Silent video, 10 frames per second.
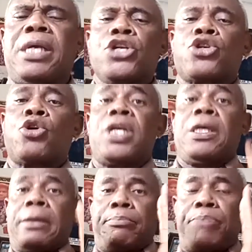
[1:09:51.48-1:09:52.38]
So
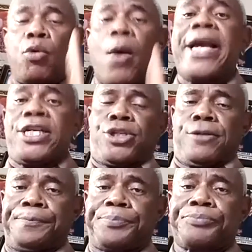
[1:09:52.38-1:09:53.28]
be
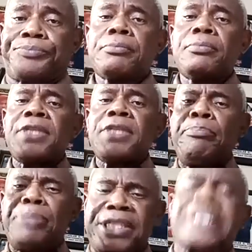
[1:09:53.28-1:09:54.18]
wise.
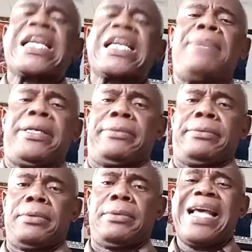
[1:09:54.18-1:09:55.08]
Be determined
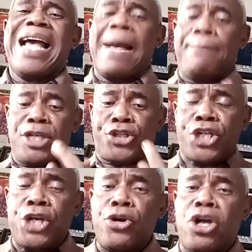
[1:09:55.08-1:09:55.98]
and be
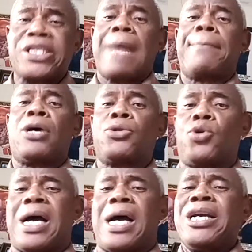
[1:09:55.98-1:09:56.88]
serious about you
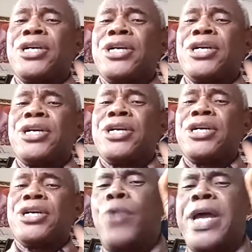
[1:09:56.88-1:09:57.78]
are. Know
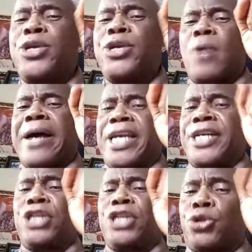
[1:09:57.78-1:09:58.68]
where you are
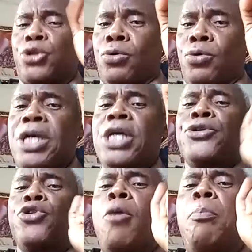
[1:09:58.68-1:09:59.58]
heading to.
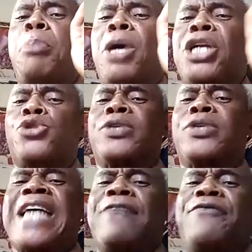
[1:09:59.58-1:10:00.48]
Nobody should
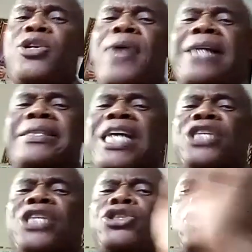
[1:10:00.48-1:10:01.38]
divert your
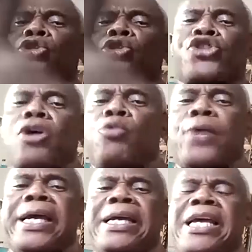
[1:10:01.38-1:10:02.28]
attention to
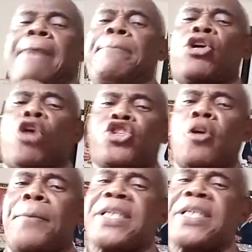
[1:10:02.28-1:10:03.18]
somewhere because
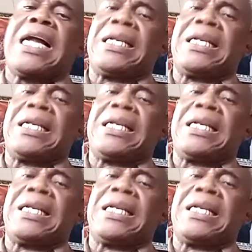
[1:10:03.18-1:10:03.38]
of personal